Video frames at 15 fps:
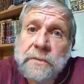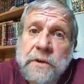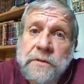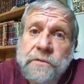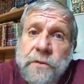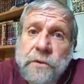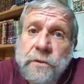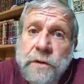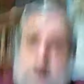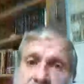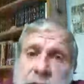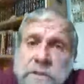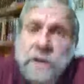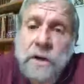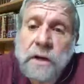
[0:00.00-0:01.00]
is I want to
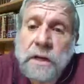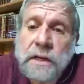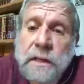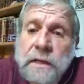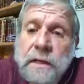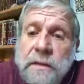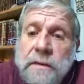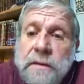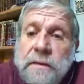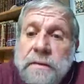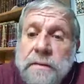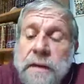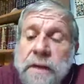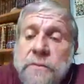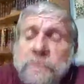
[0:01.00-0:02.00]
focus on
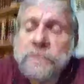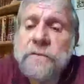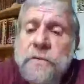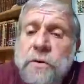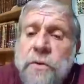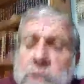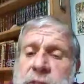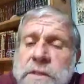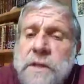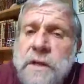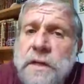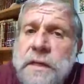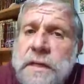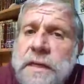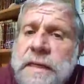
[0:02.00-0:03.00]
I want to
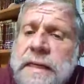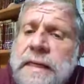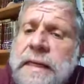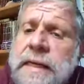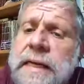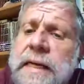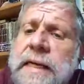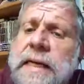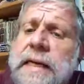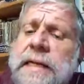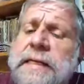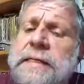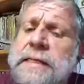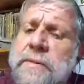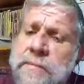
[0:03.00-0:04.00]
focus on
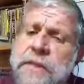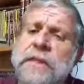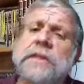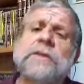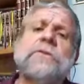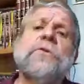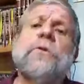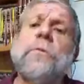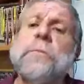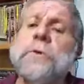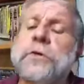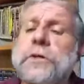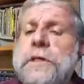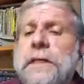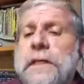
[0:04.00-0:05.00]
something in the
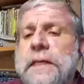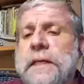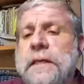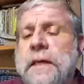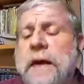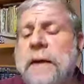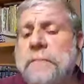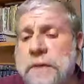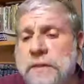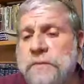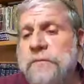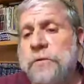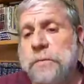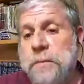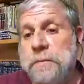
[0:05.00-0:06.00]
Torah portion that I
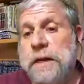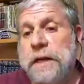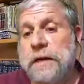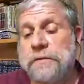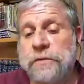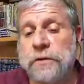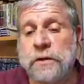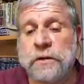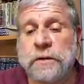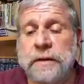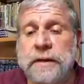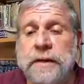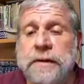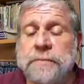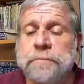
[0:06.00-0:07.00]
believe will be
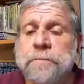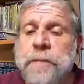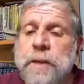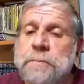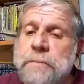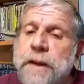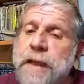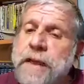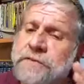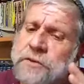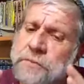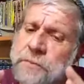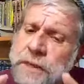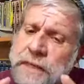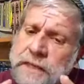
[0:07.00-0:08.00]
meaningful, but I
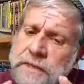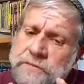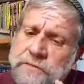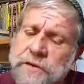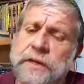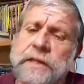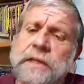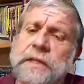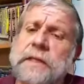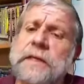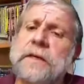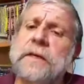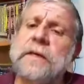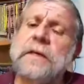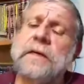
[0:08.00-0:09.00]
have to make it very
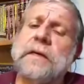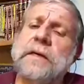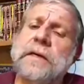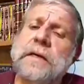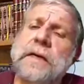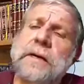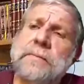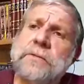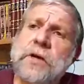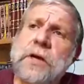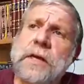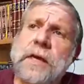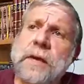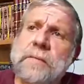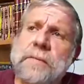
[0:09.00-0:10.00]
clear.
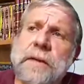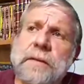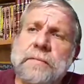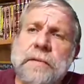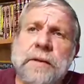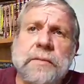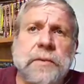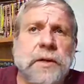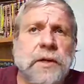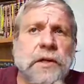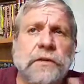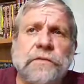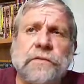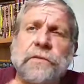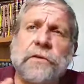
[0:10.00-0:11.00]
I'm talking about
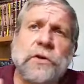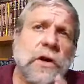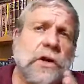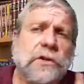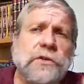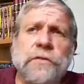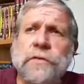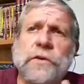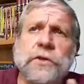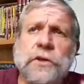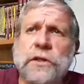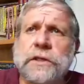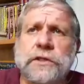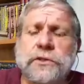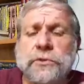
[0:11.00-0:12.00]
maybe a
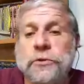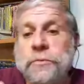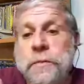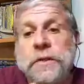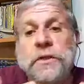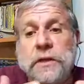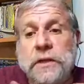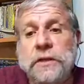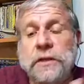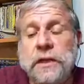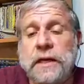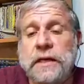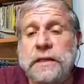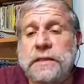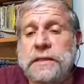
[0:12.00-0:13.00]
controversial issue, especially
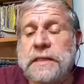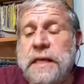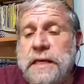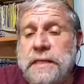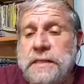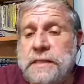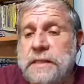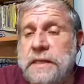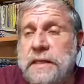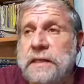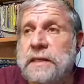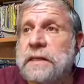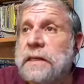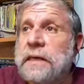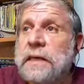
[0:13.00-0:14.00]
in the United States
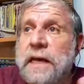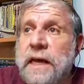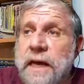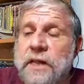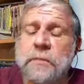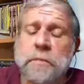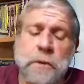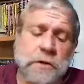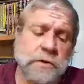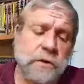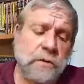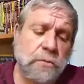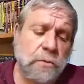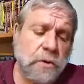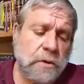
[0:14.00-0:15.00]
and other
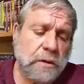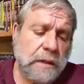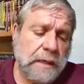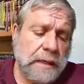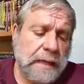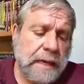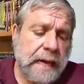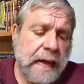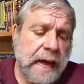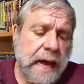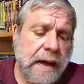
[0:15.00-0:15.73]
parts of the world.